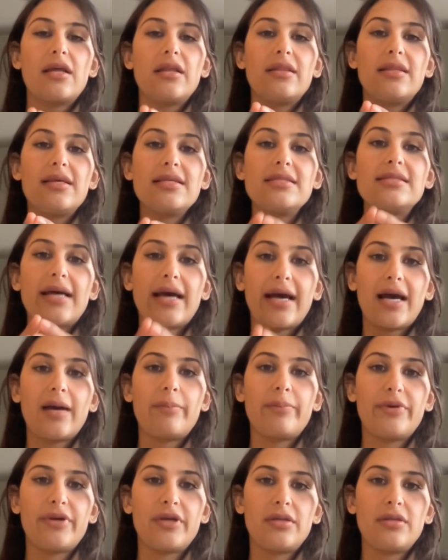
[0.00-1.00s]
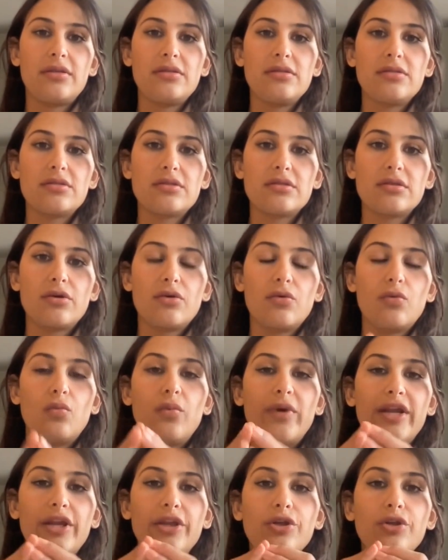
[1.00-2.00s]
This happens
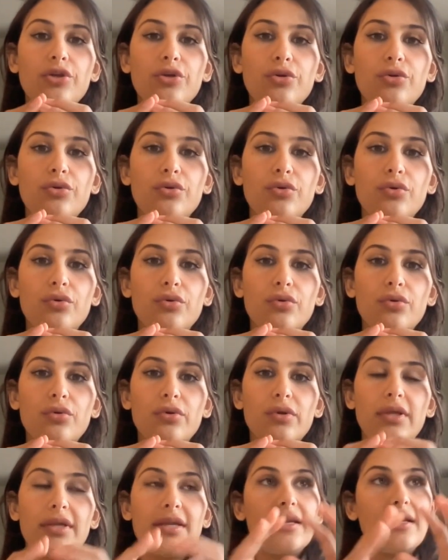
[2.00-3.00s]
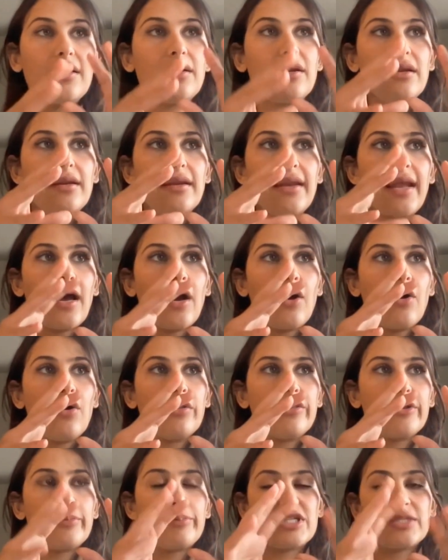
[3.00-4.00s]
when you now
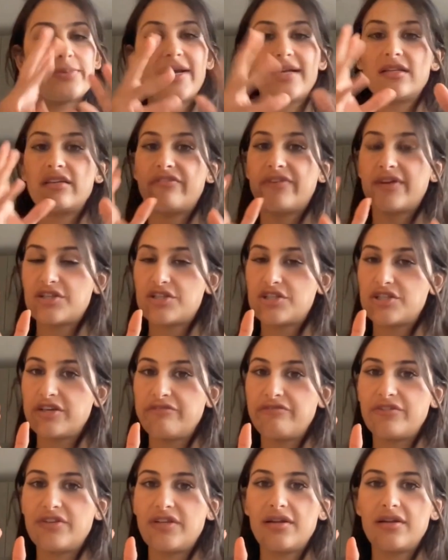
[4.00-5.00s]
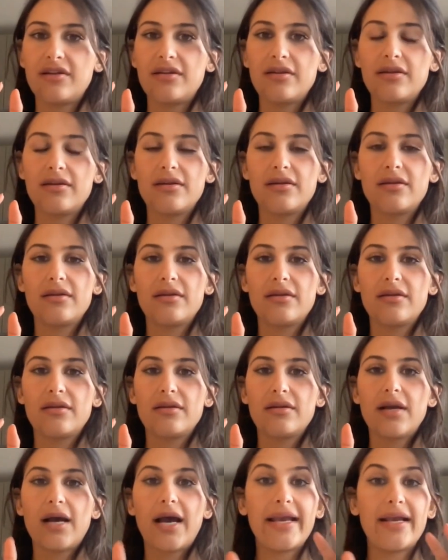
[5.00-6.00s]
the perspective has shifted.
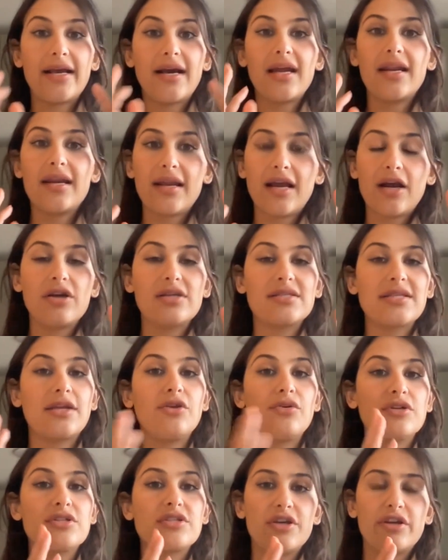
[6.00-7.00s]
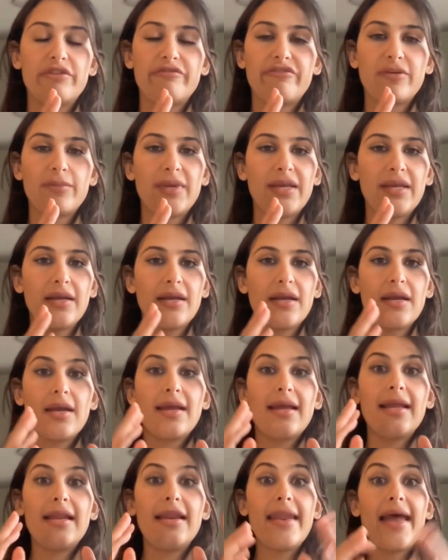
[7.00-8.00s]
I cut it out because I know it's good for me.
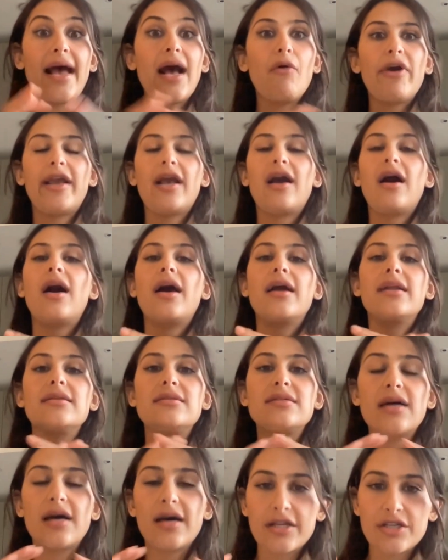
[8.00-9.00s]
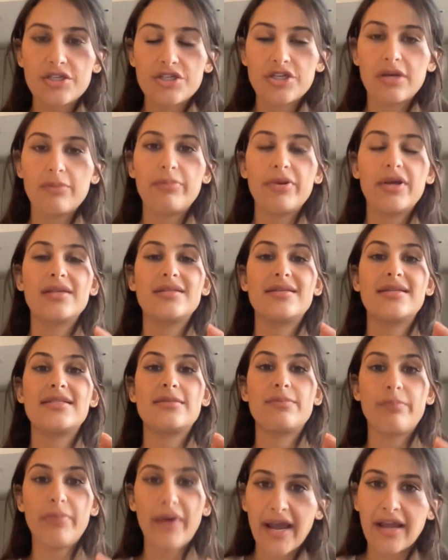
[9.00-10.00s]
Now I can't touch it because it's
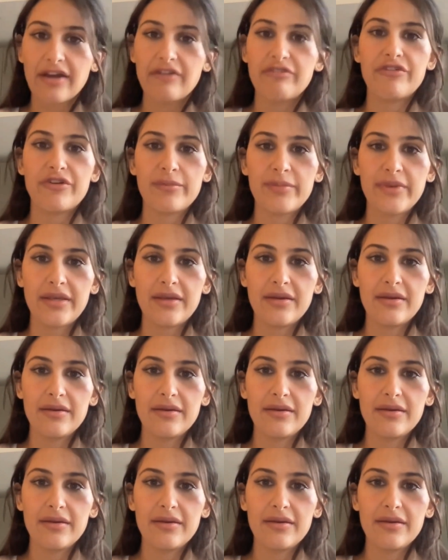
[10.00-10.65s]
bad for me.